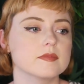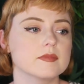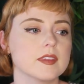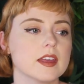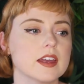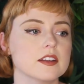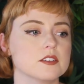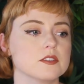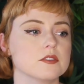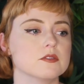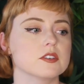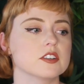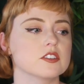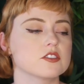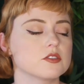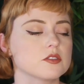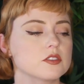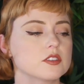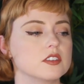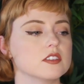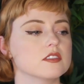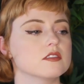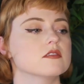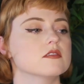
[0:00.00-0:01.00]
And
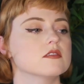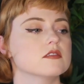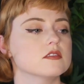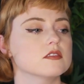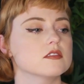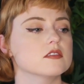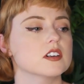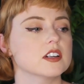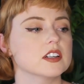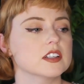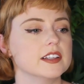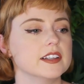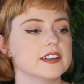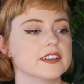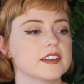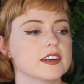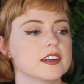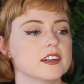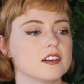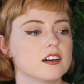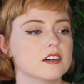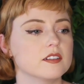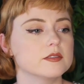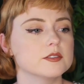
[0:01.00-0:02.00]
eventually, I'd like
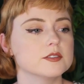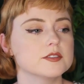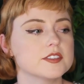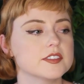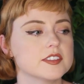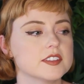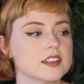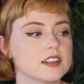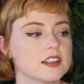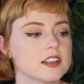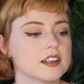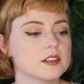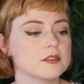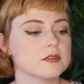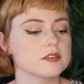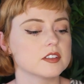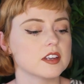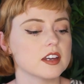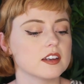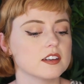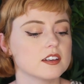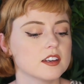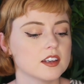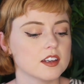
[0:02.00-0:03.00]
that novel to see the light of
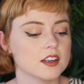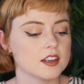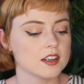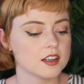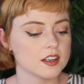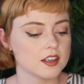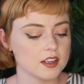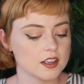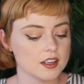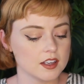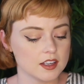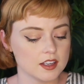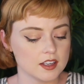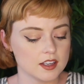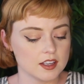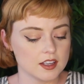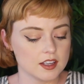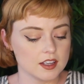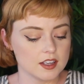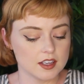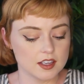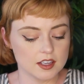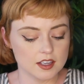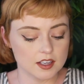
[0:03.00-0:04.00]
day.
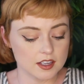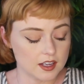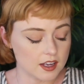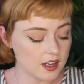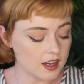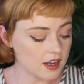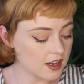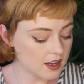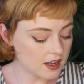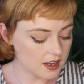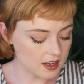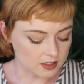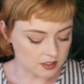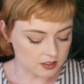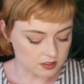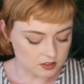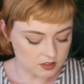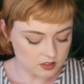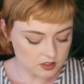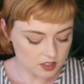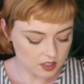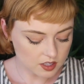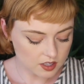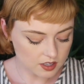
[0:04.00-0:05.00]

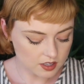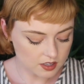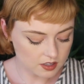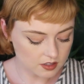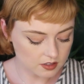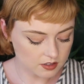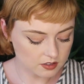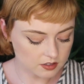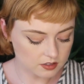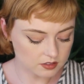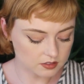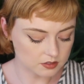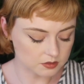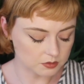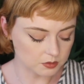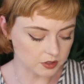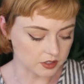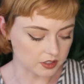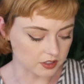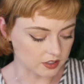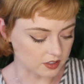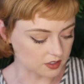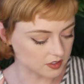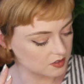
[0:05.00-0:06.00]
And
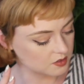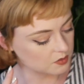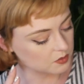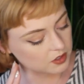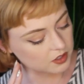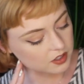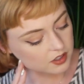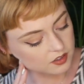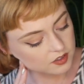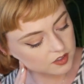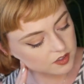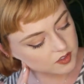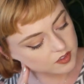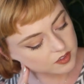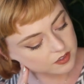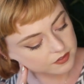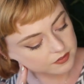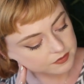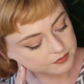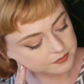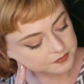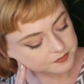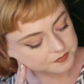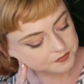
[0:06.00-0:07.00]
what else? What else?
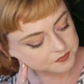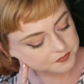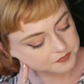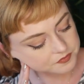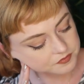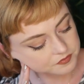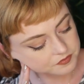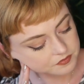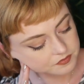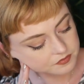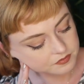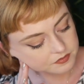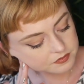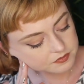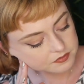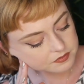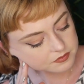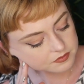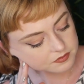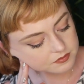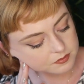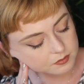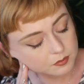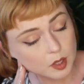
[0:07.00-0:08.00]

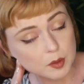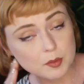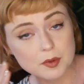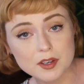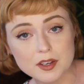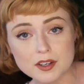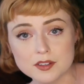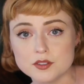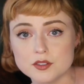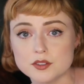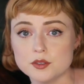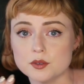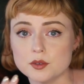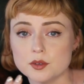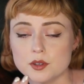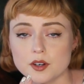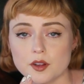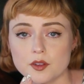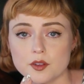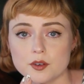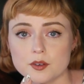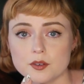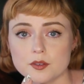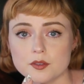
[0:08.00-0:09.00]
Maybe I'd do
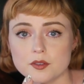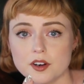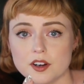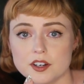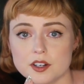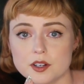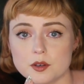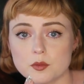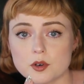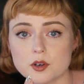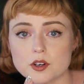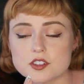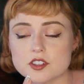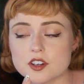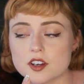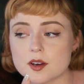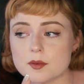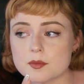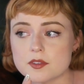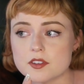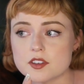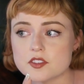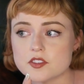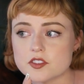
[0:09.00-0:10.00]
another writing
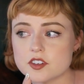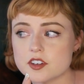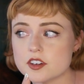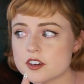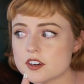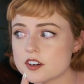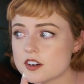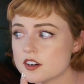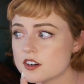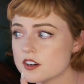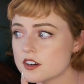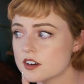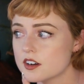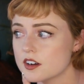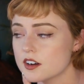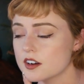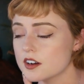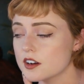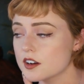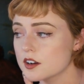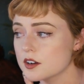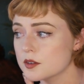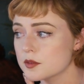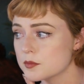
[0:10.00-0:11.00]
workshop this year.
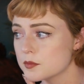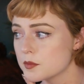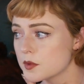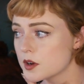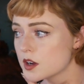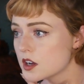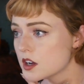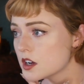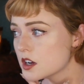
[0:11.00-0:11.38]
Um,